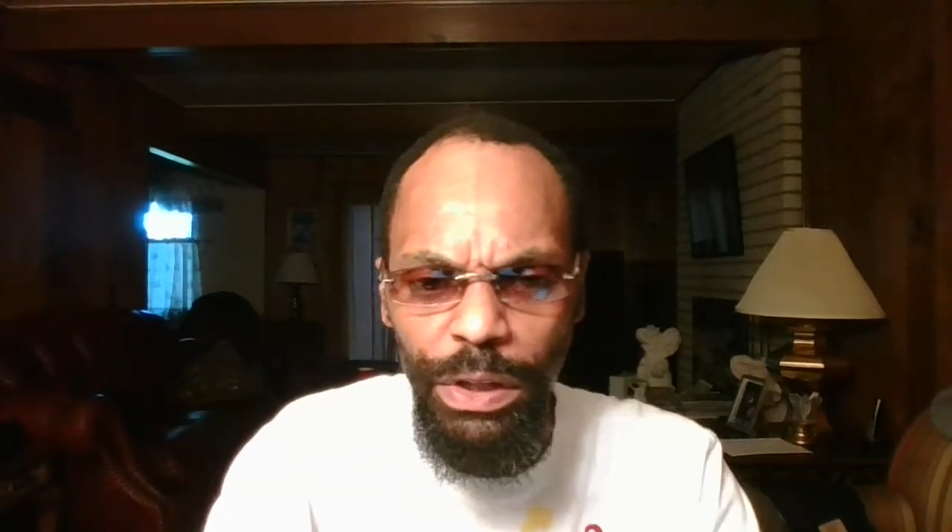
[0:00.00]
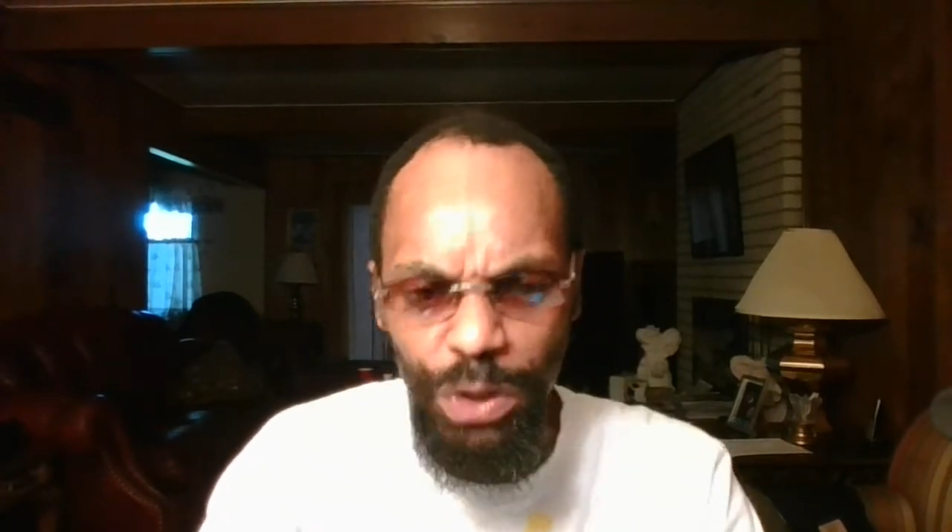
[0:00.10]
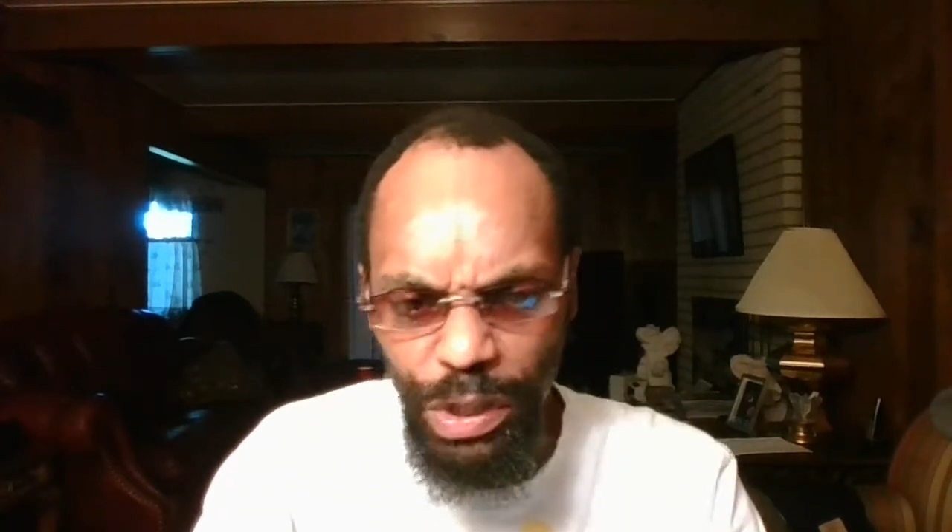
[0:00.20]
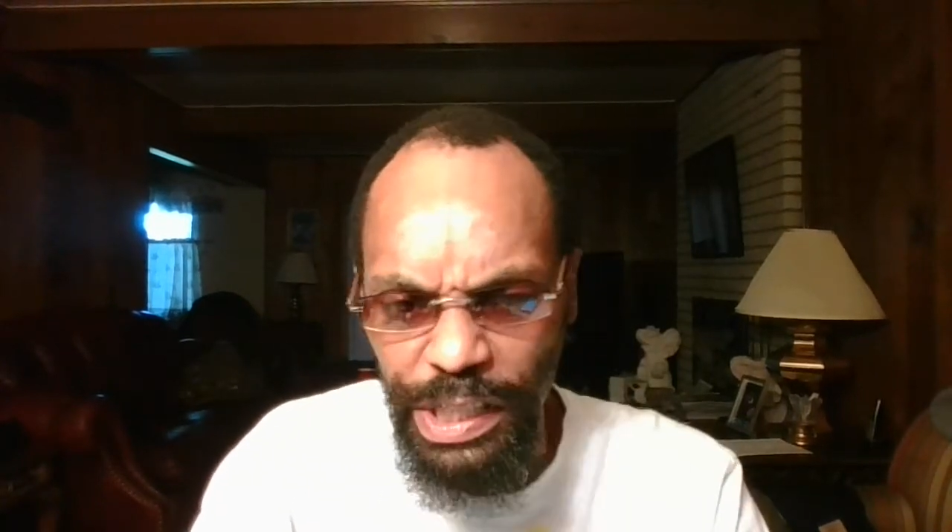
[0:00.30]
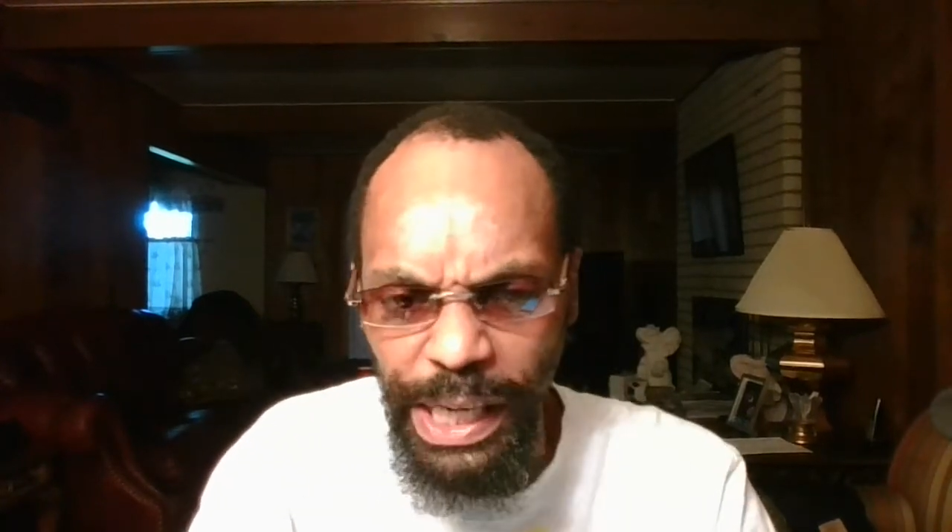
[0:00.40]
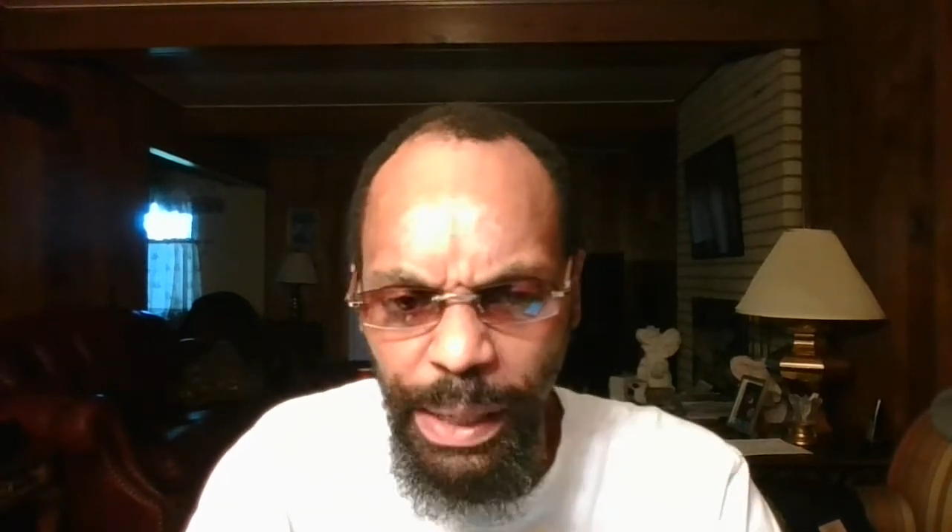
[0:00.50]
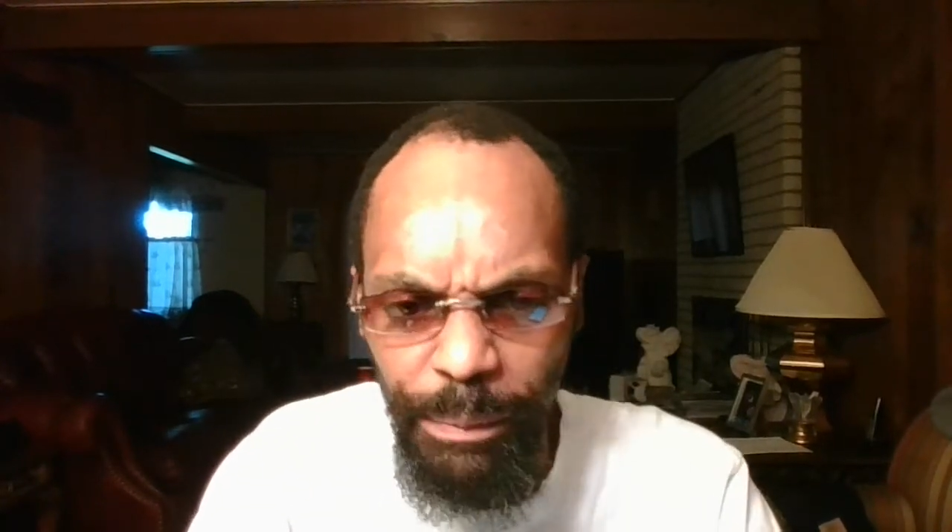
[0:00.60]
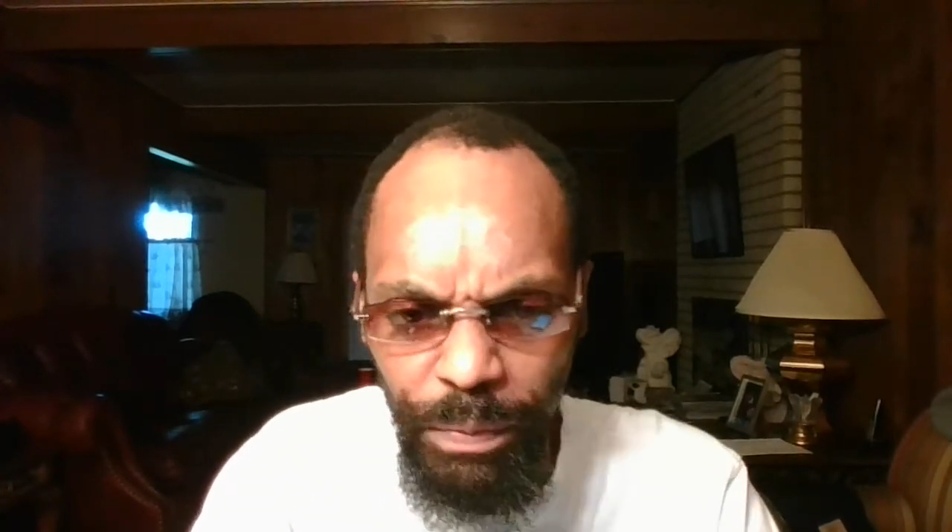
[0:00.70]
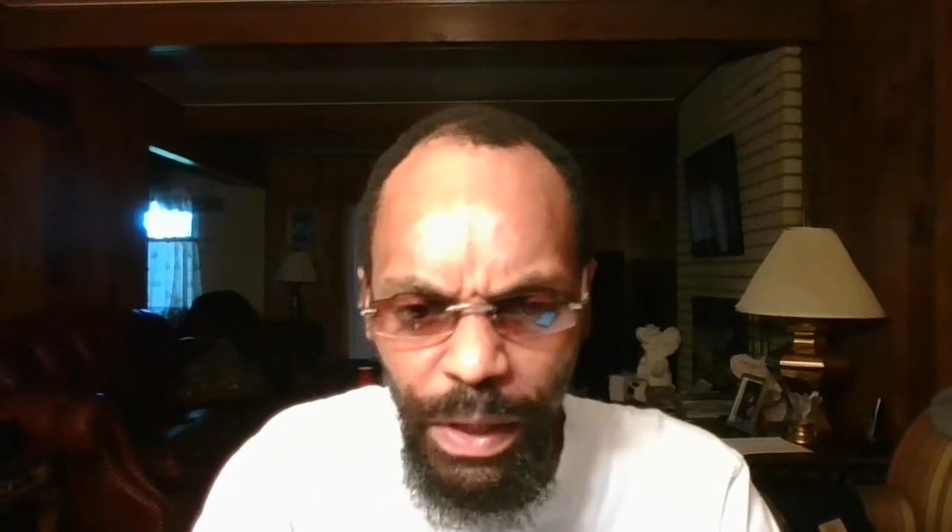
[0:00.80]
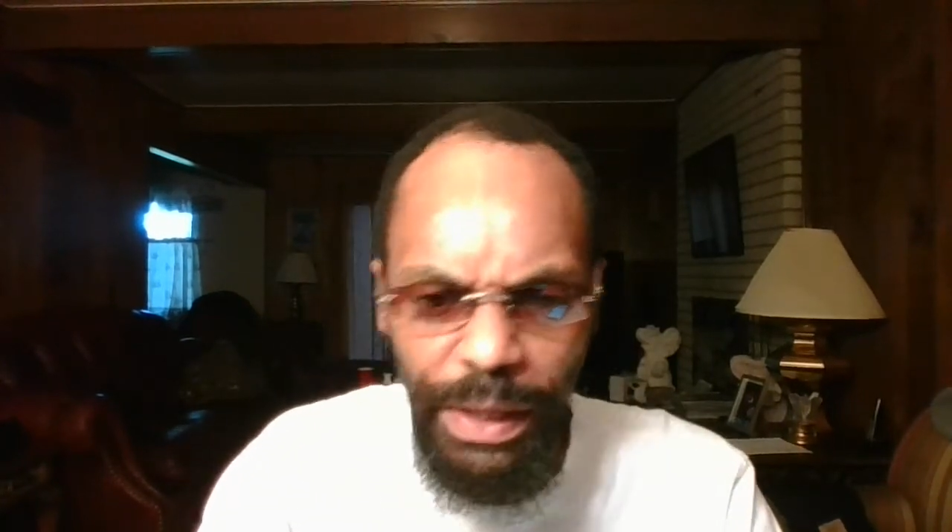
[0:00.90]
You see,
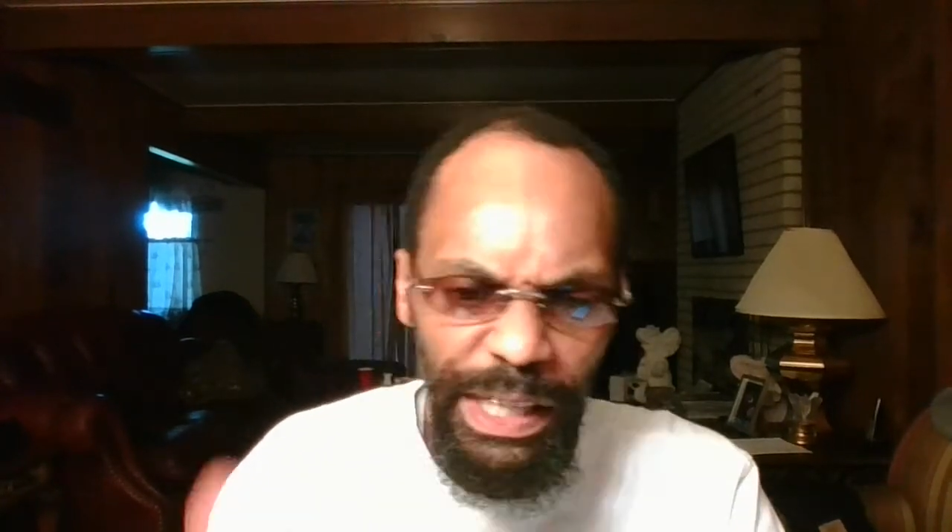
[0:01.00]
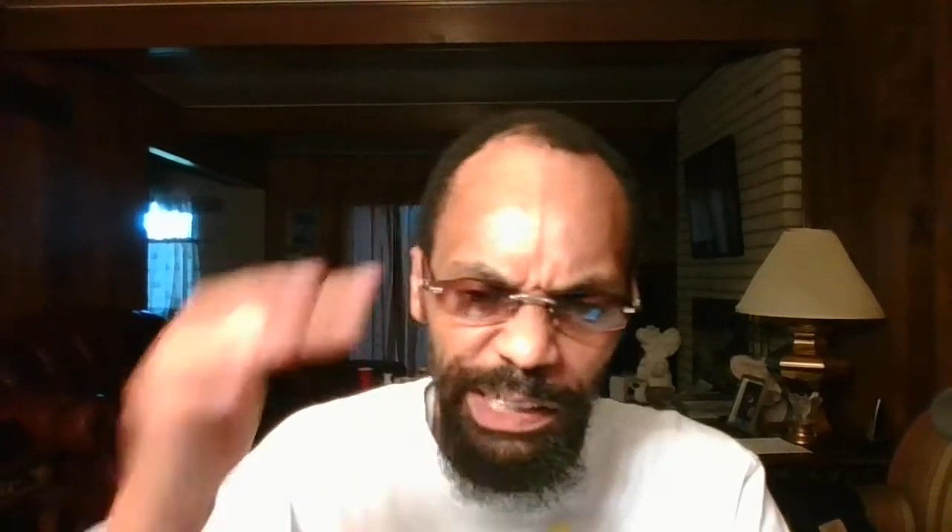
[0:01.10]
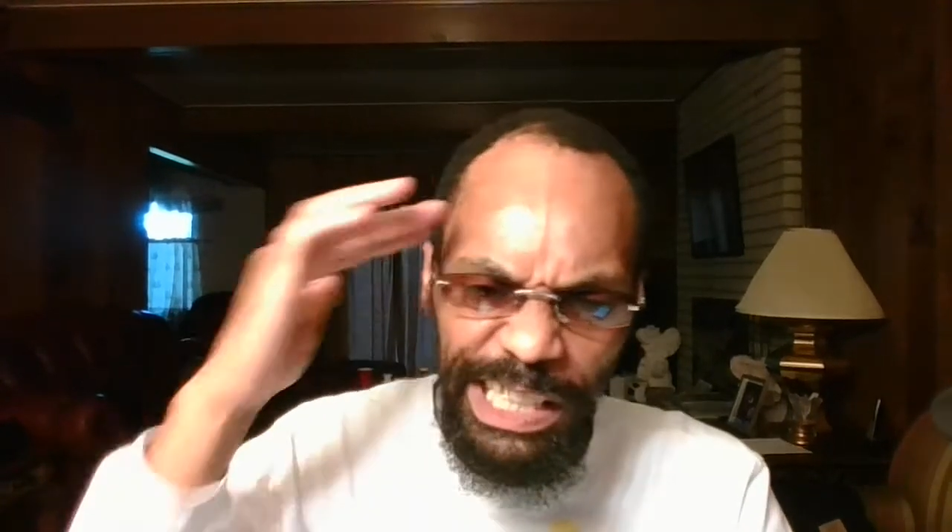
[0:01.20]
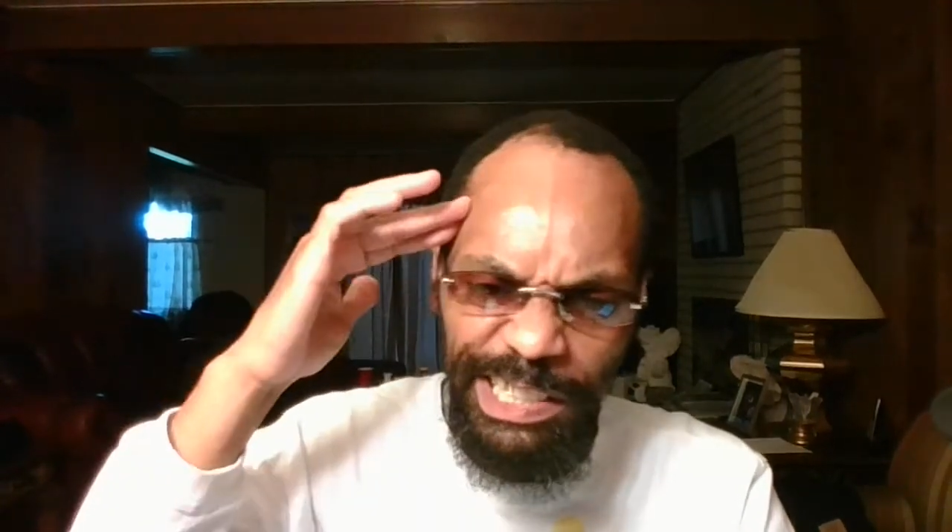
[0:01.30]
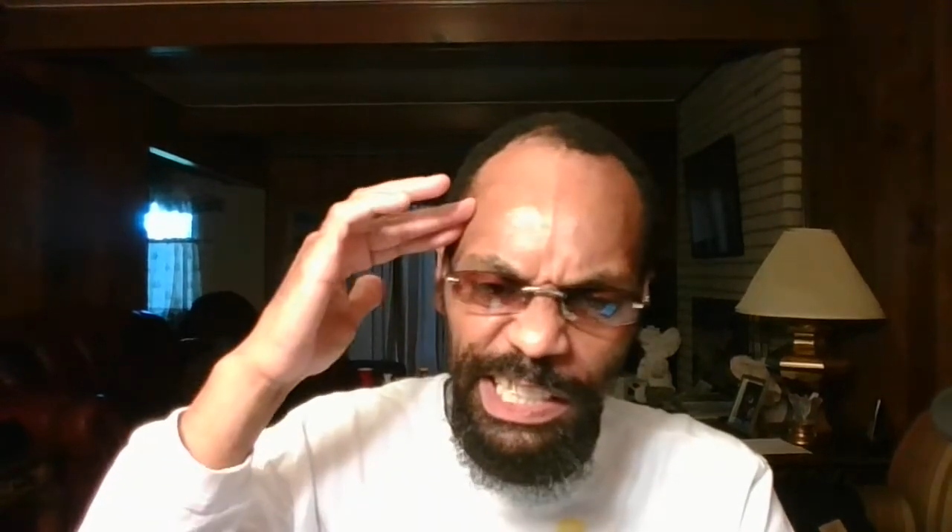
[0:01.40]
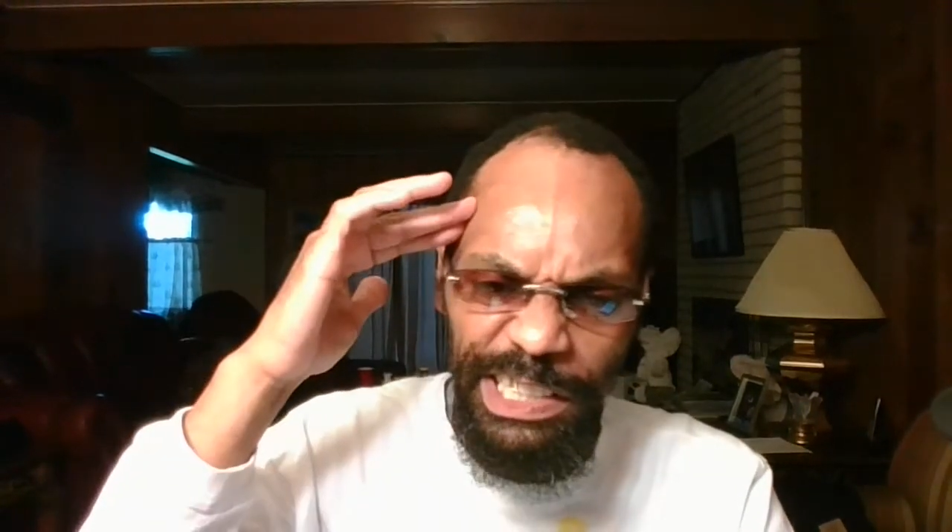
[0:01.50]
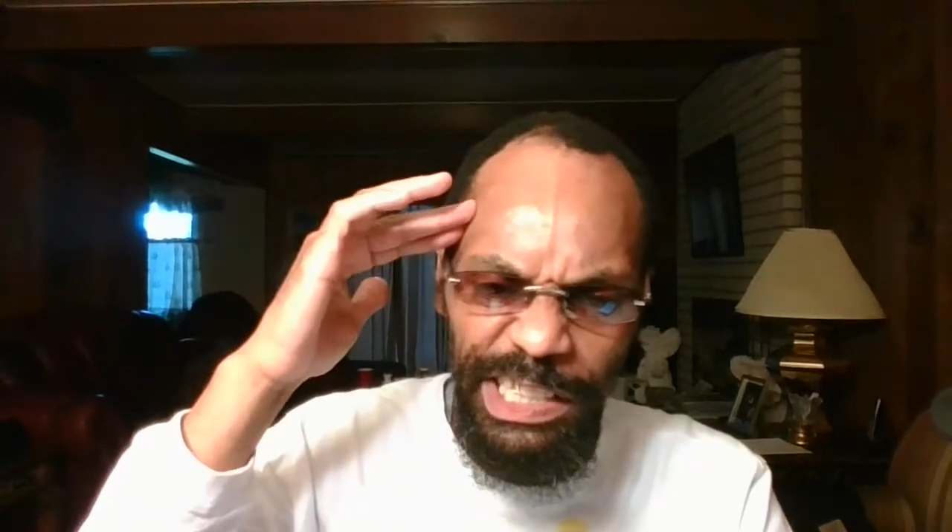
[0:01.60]
this is